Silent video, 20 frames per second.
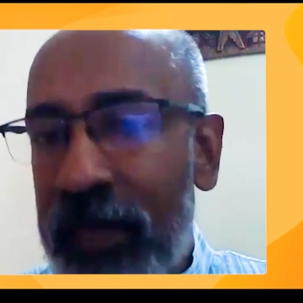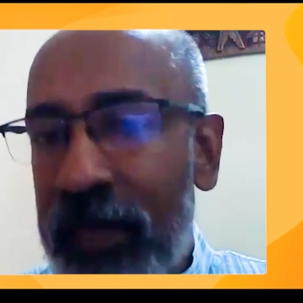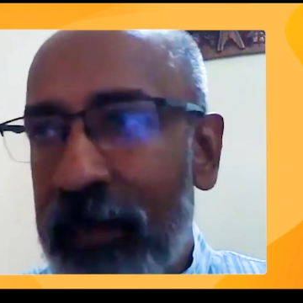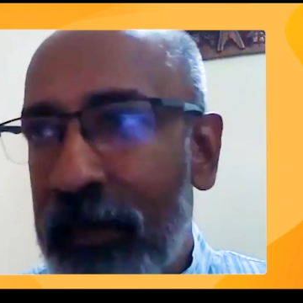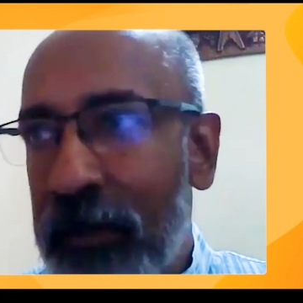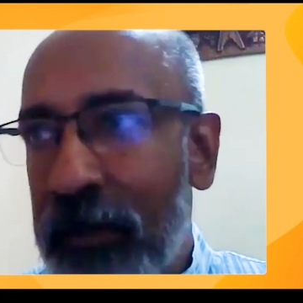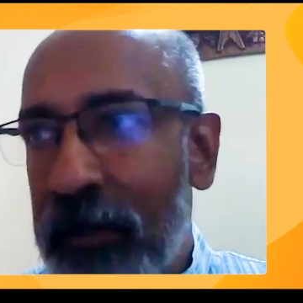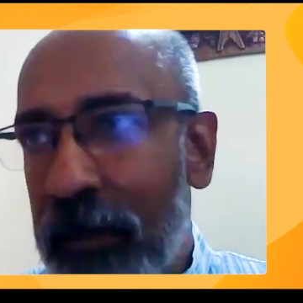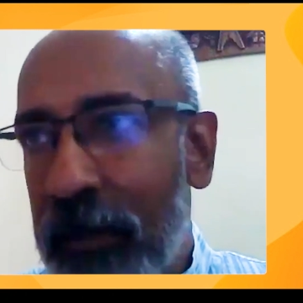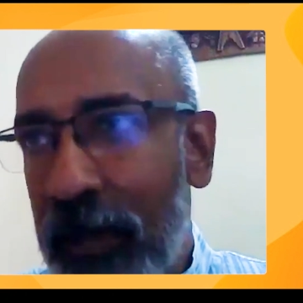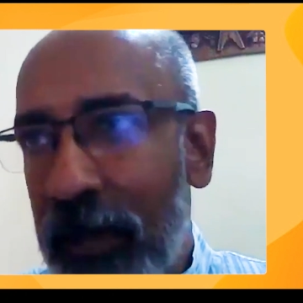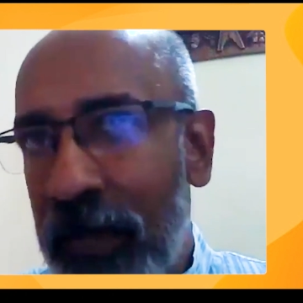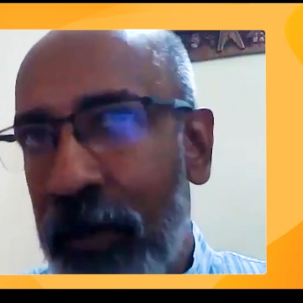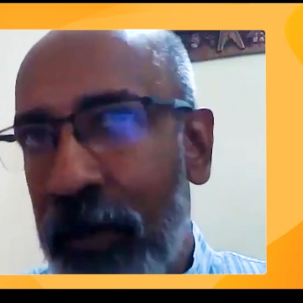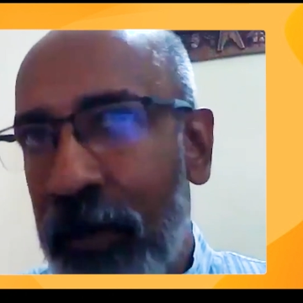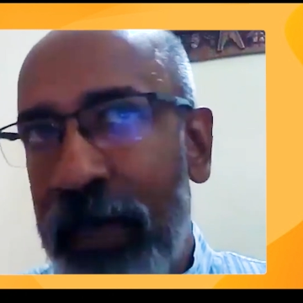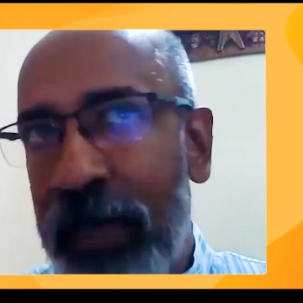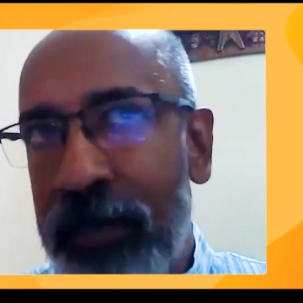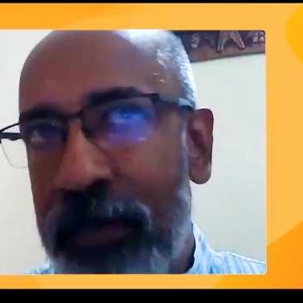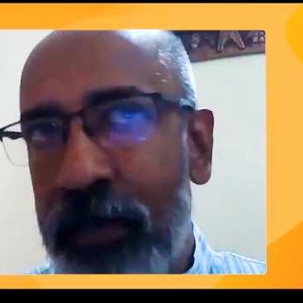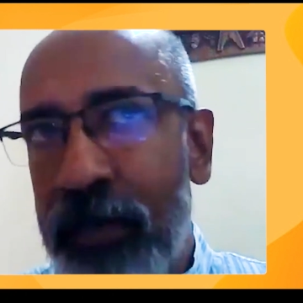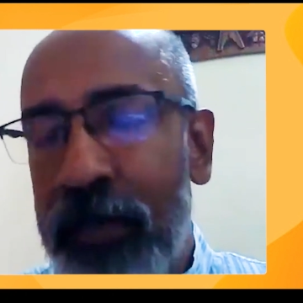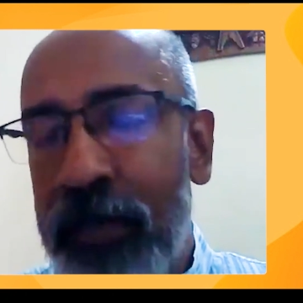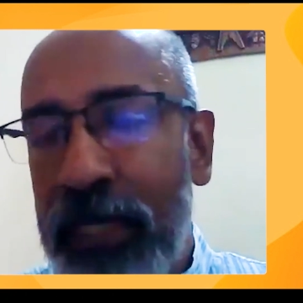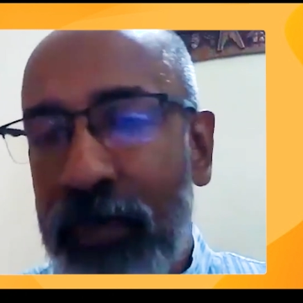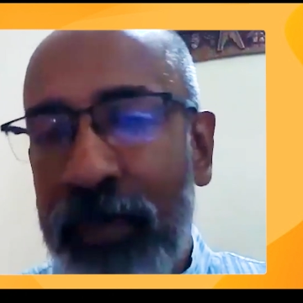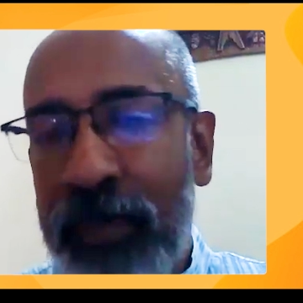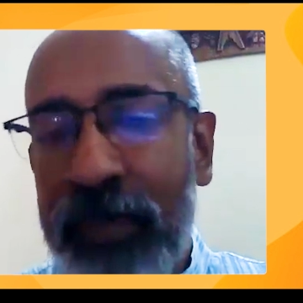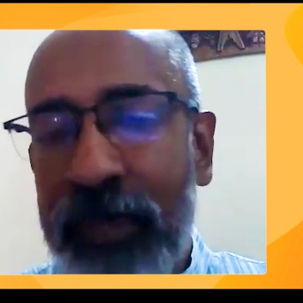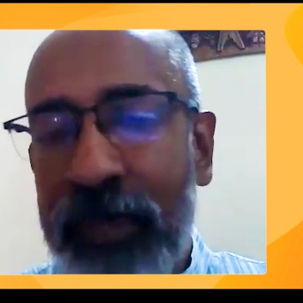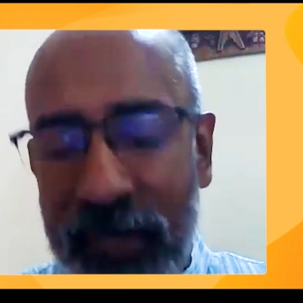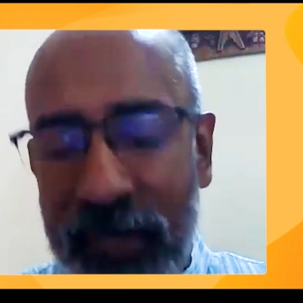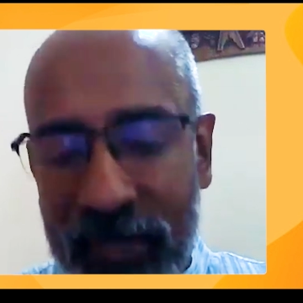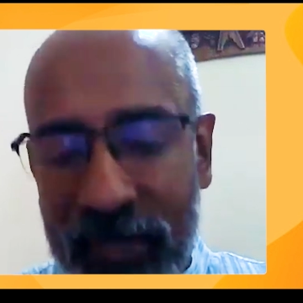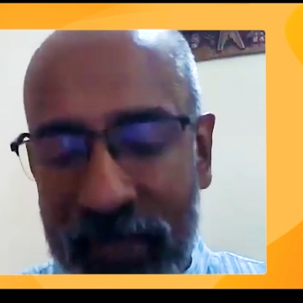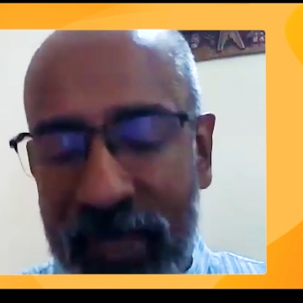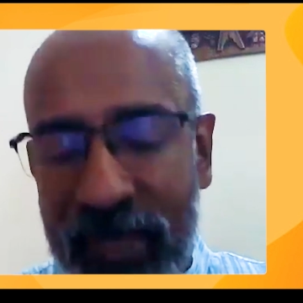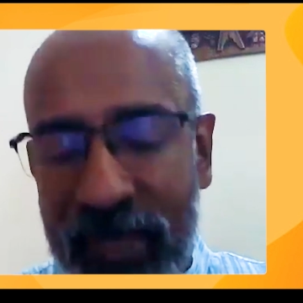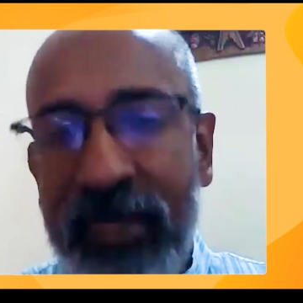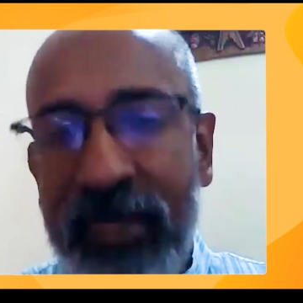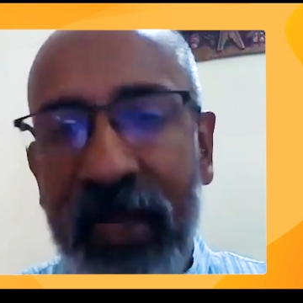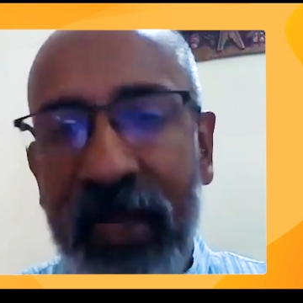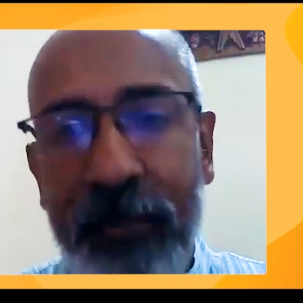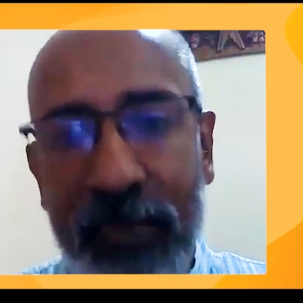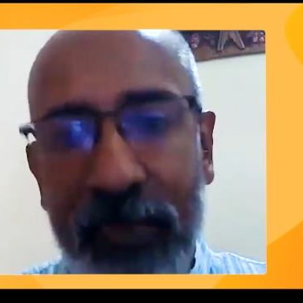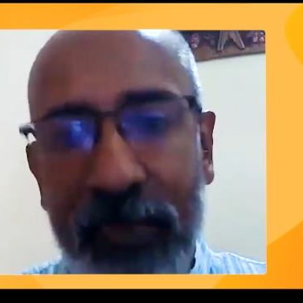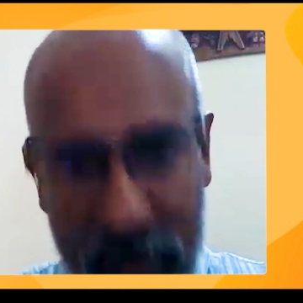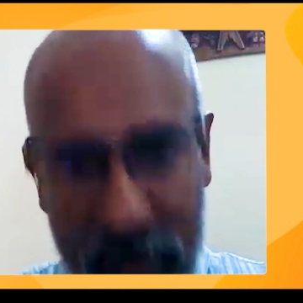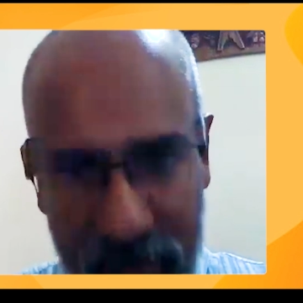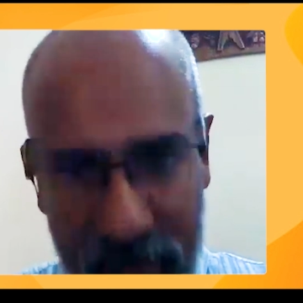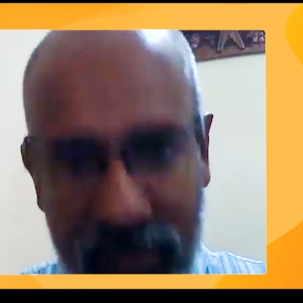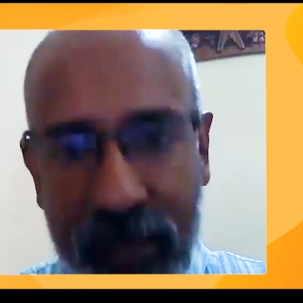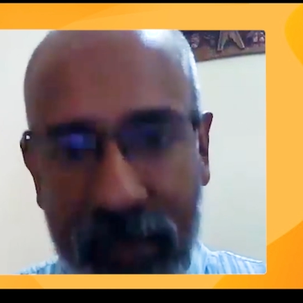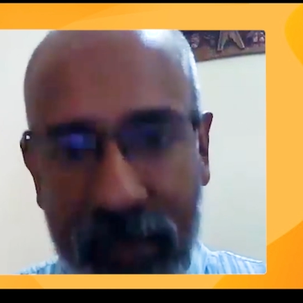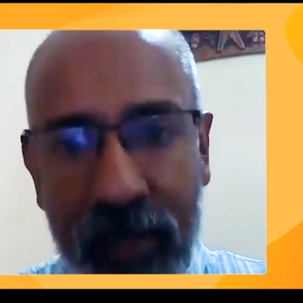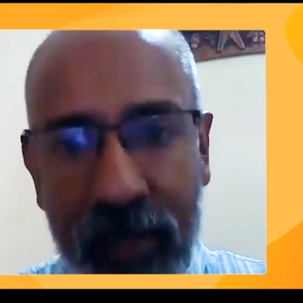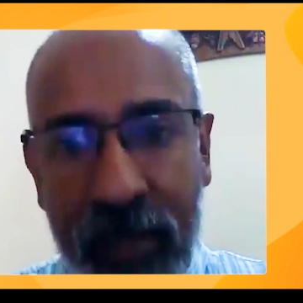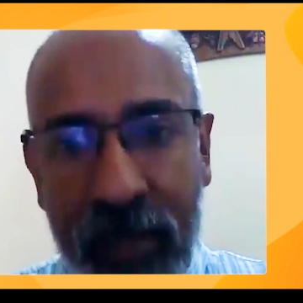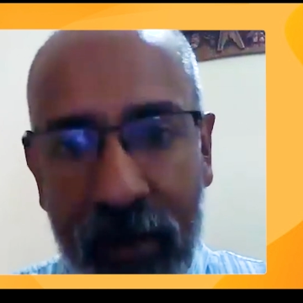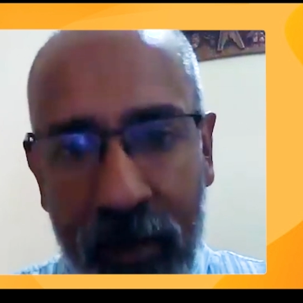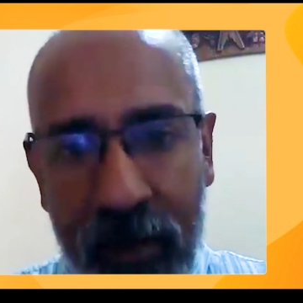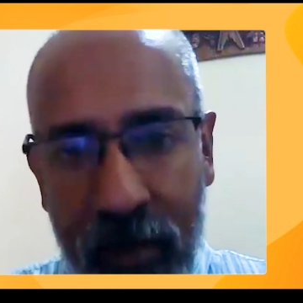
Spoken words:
I go into it with a certain depth.